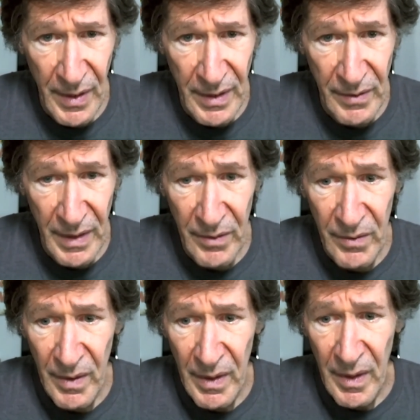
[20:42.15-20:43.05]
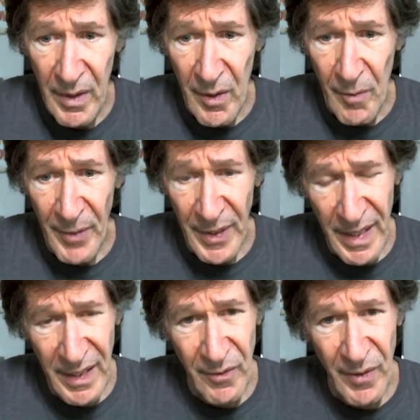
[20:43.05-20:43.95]
I don't know. But
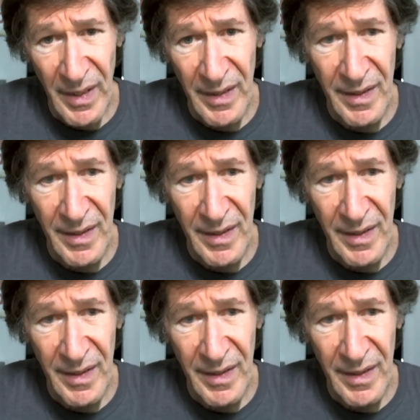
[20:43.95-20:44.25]
anyway,